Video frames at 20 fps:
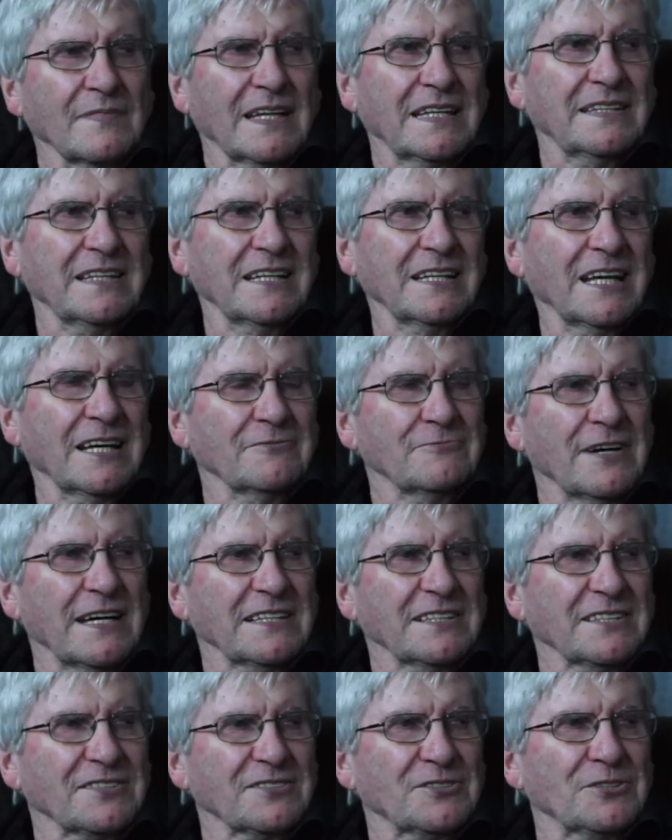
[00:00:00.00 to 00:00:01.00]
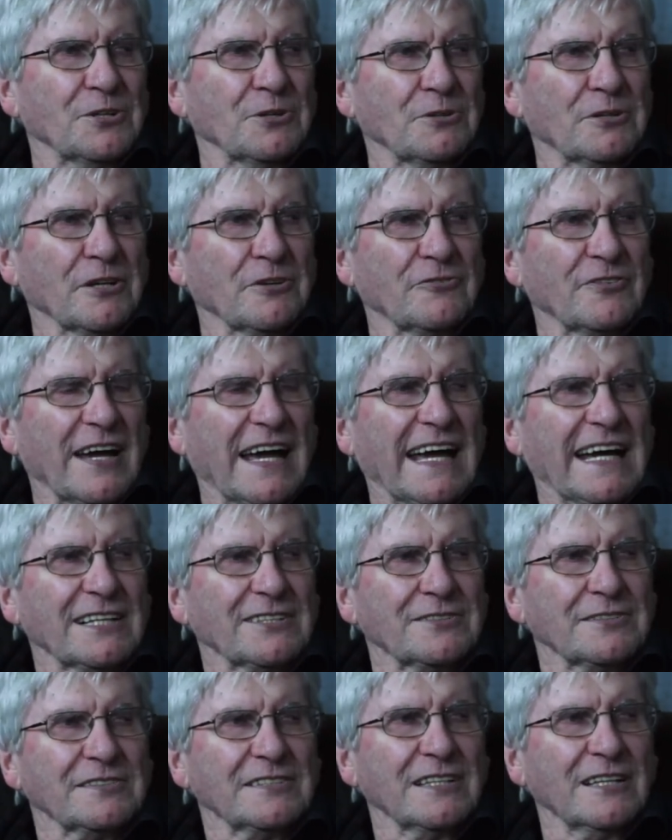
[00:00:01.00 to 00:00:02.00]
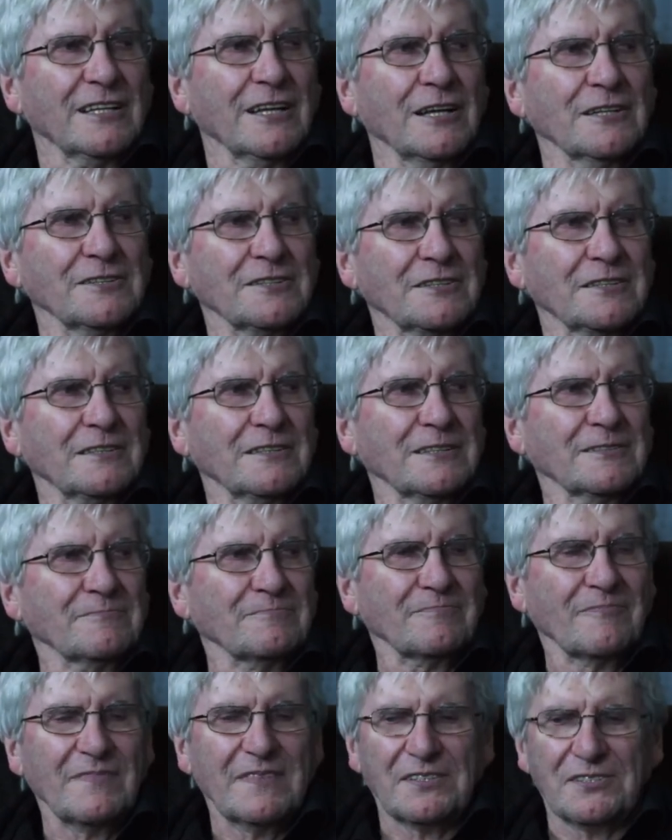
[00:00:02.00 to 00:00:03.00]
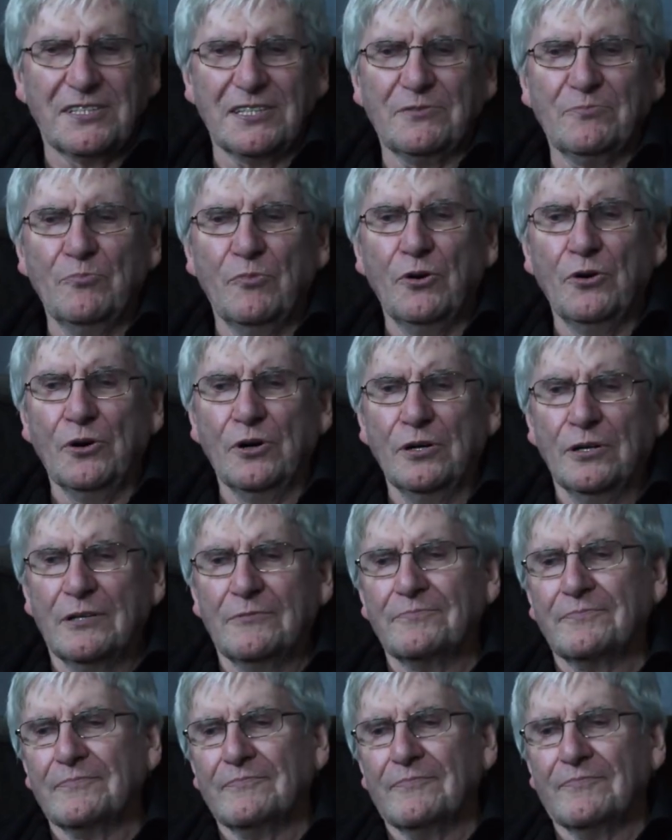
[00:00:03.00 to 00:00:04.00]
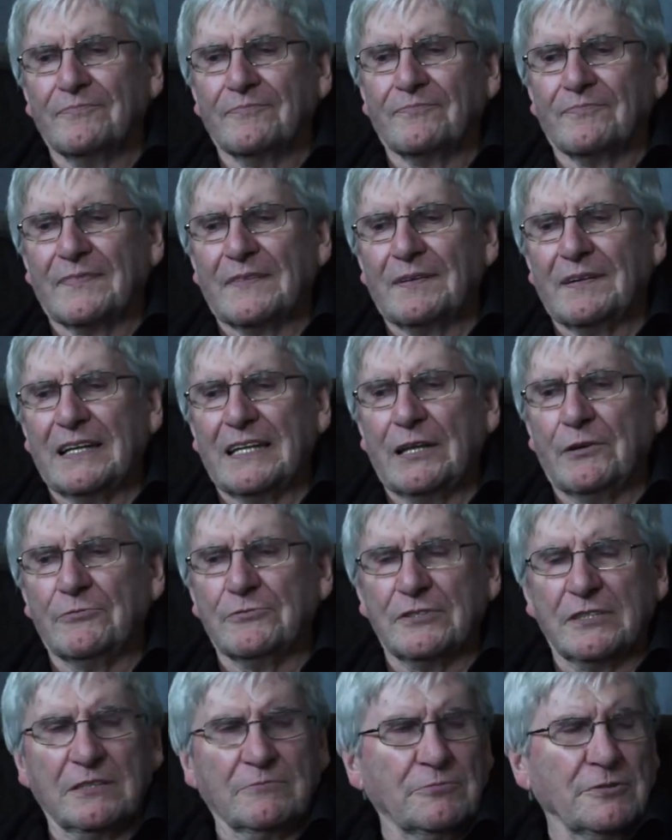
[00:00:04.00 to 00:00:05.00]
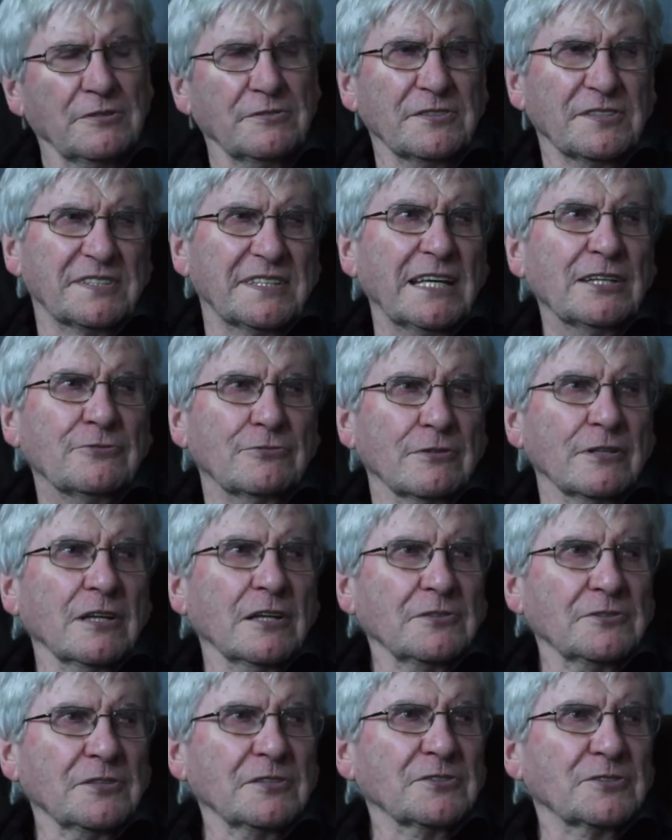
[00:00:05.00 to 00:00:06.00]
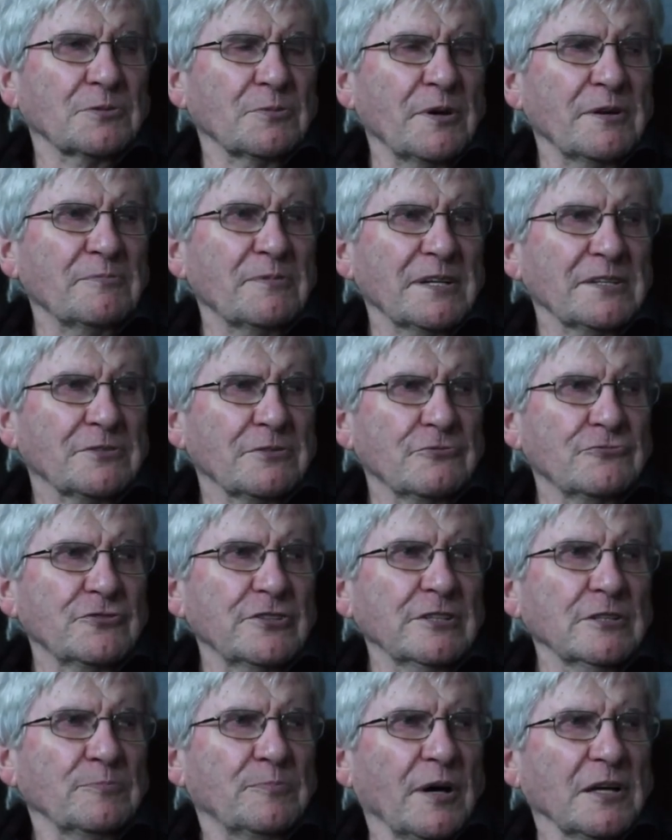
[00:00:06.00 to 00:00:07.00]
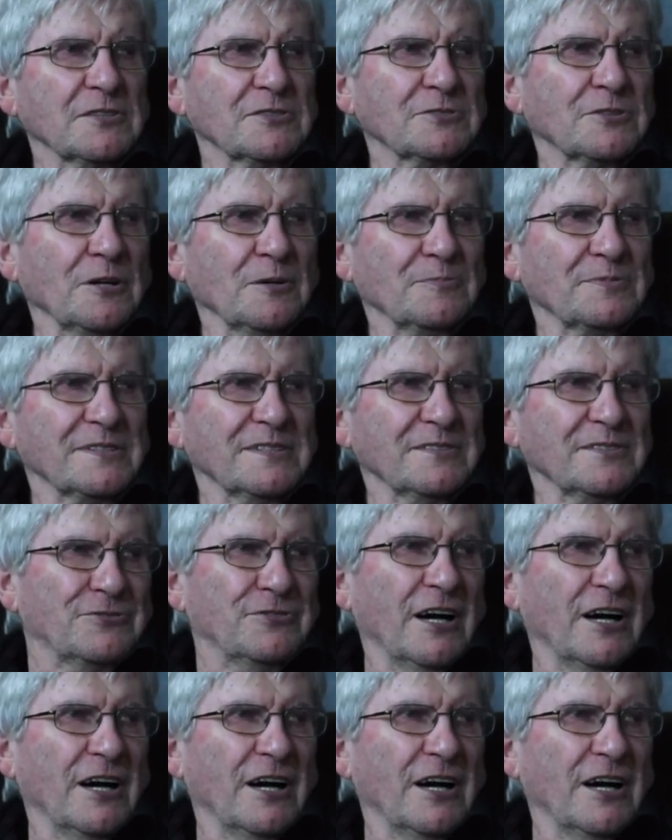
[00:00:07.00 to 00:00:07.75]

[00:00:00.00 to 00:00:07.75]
And then I ran a studio for actors in London and did more and then we were, in, we were in central London, so we went to real bus stops and